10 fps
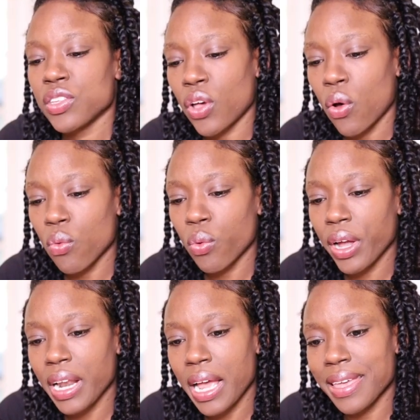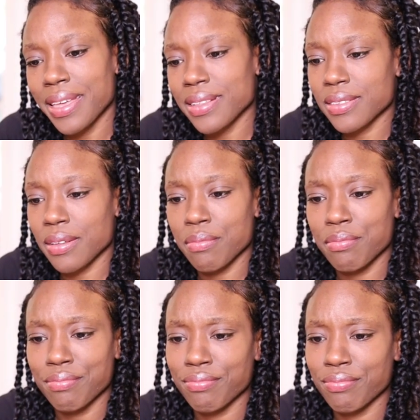So where can I get
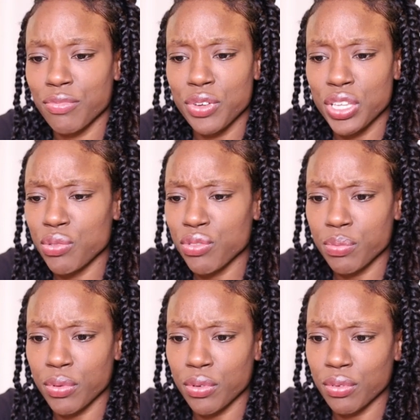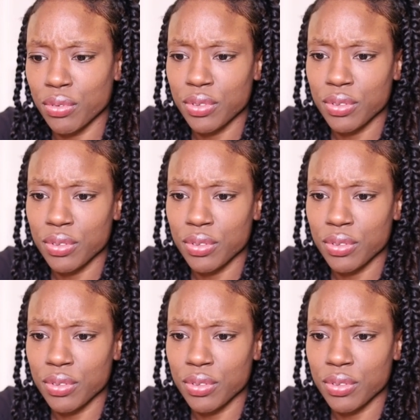some reusable?